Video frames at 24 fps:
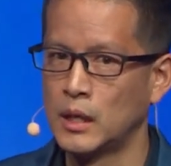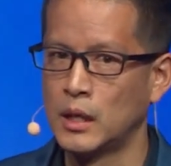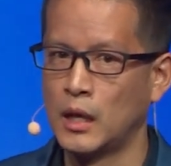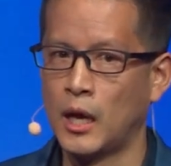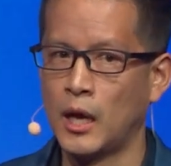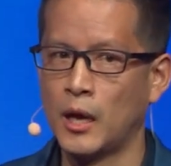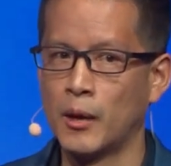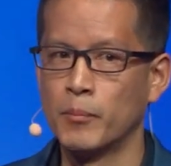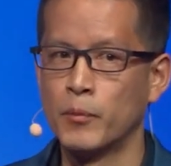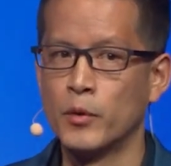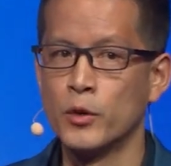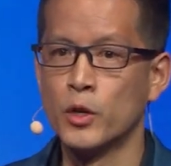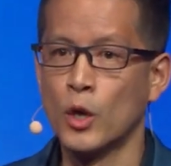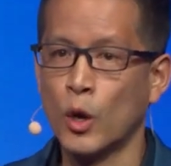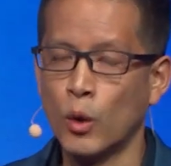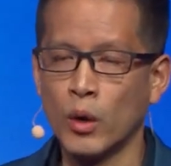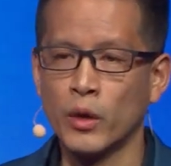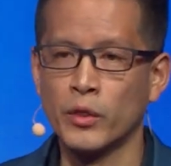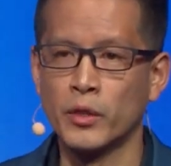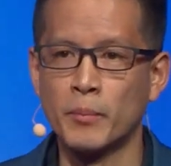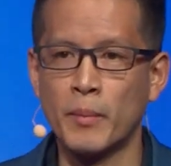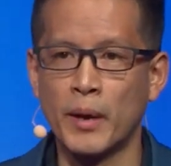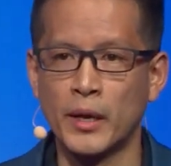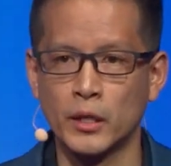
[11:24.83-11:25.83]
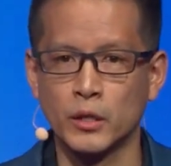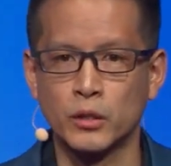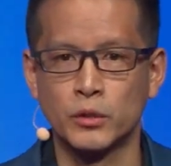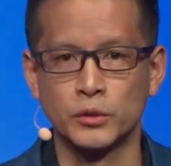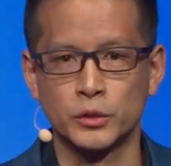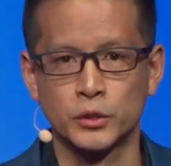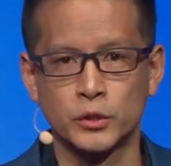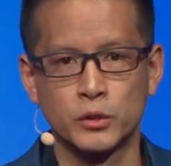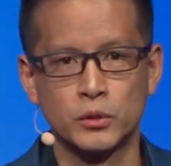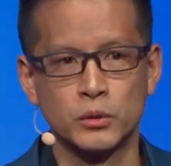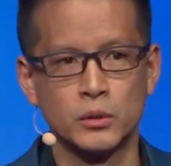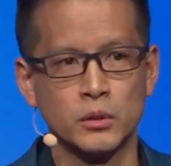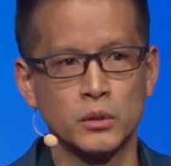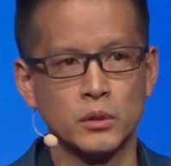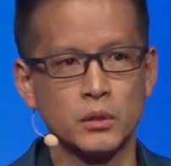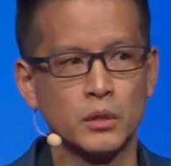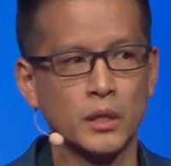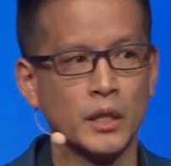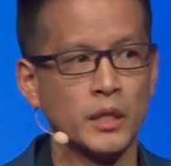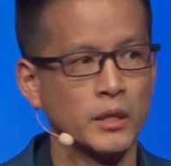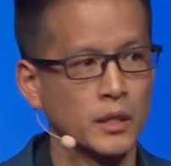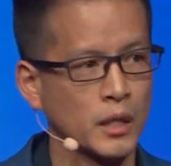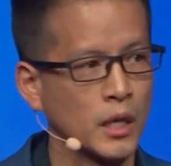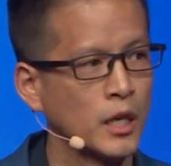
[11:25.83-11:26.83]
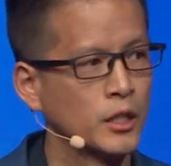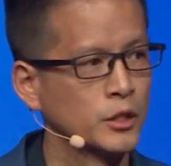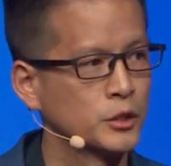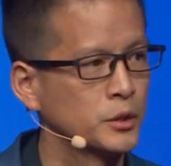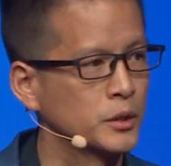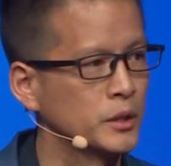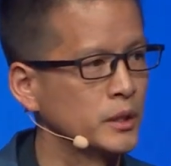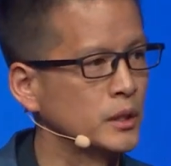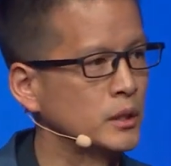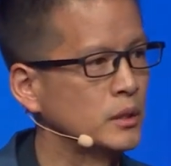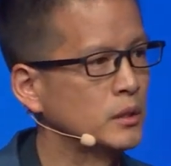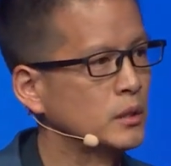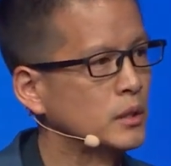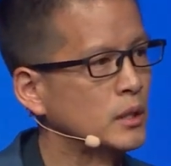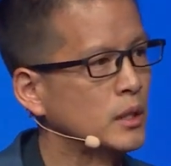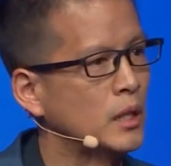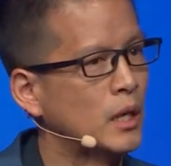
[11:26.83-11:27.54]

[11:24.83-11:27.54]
Um, no other medical school in the country